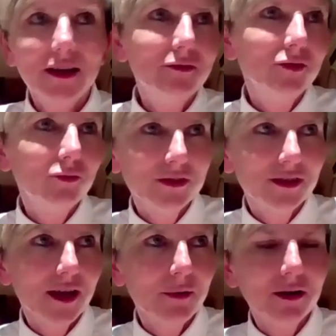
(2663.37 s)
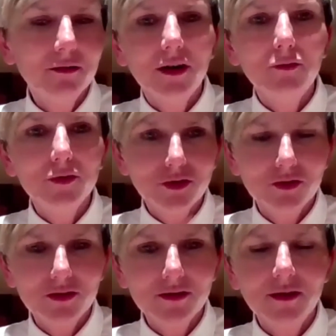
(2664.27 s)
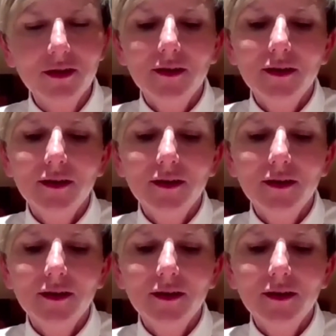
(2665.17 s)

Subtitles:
Dave, where's the hammer? I've returned it.